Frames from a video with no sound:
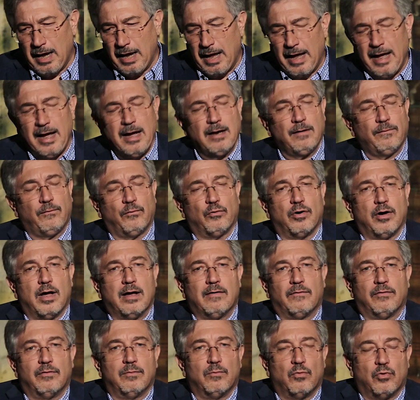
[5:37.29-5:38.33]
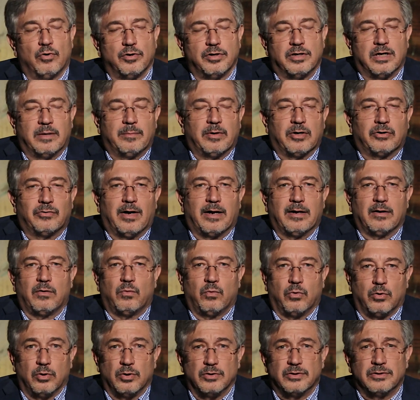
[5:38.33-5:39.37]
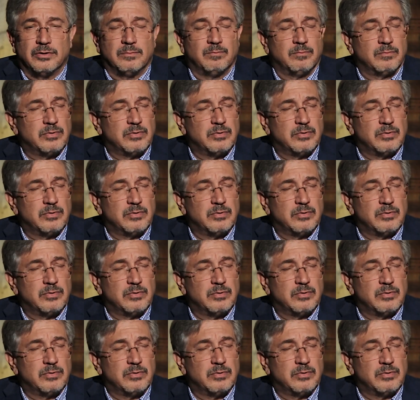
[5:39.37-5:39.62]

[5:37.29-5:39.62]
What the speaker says: and for ever more democratic worlds.